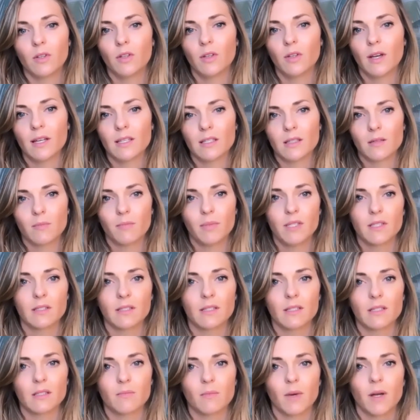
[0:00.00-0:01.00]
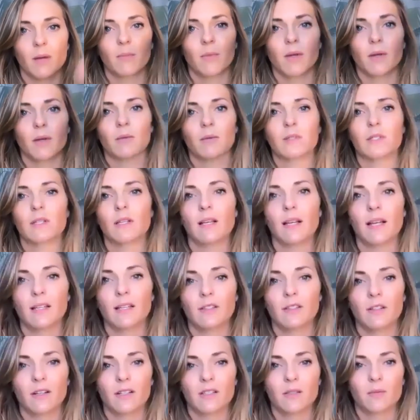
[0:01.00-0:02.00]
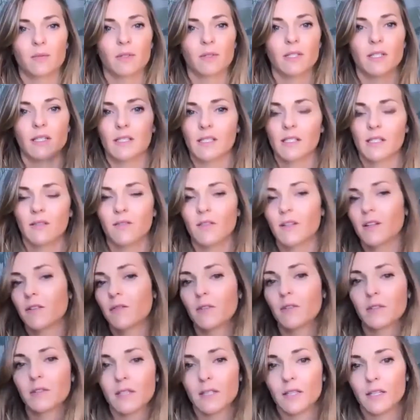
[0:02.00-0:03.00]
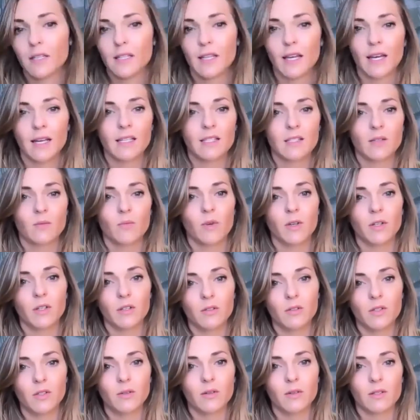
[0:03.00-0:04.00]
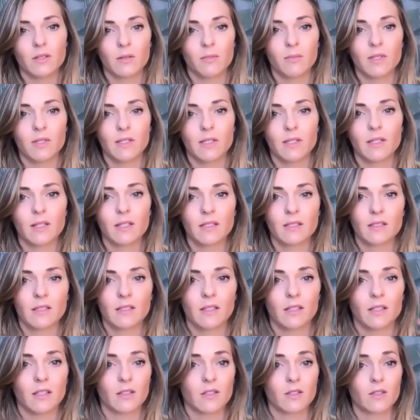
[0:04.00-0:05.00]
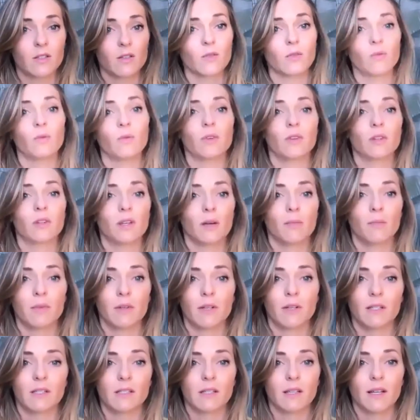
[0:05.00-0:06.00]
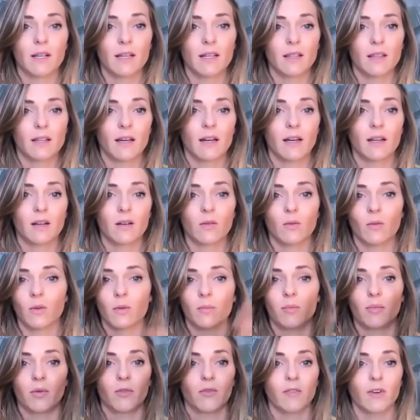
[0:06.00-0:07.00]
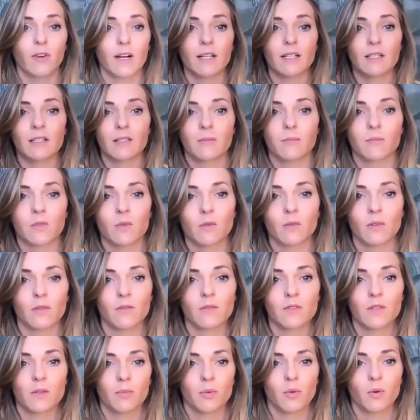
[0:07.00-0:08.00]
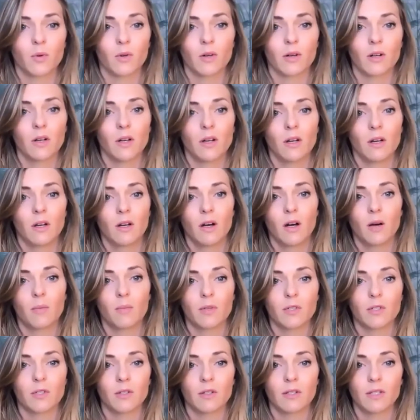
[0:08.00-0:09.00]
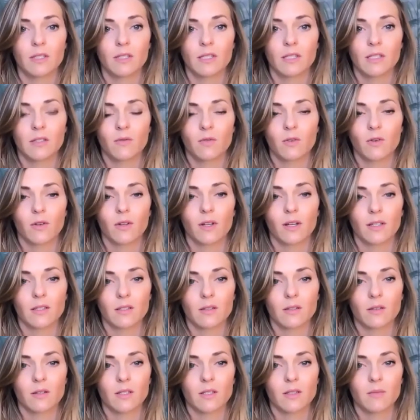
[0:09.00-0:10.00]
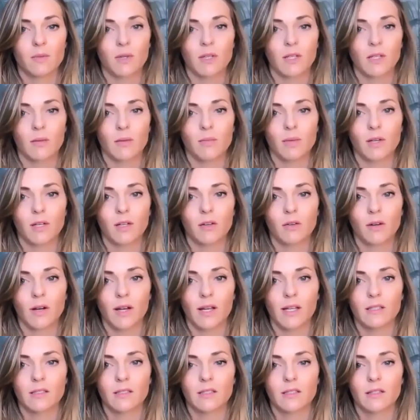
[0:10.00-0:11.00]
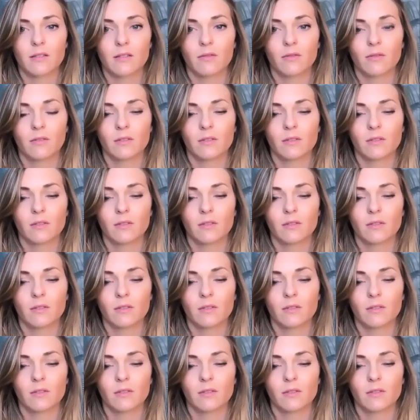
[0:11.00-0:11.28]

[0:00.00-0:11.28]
as a business might be able to lend your expertise, even if that isn't what you do as a business, to consult with companies like that or provide some sort of support opportunities for that. So it is being a bit creative.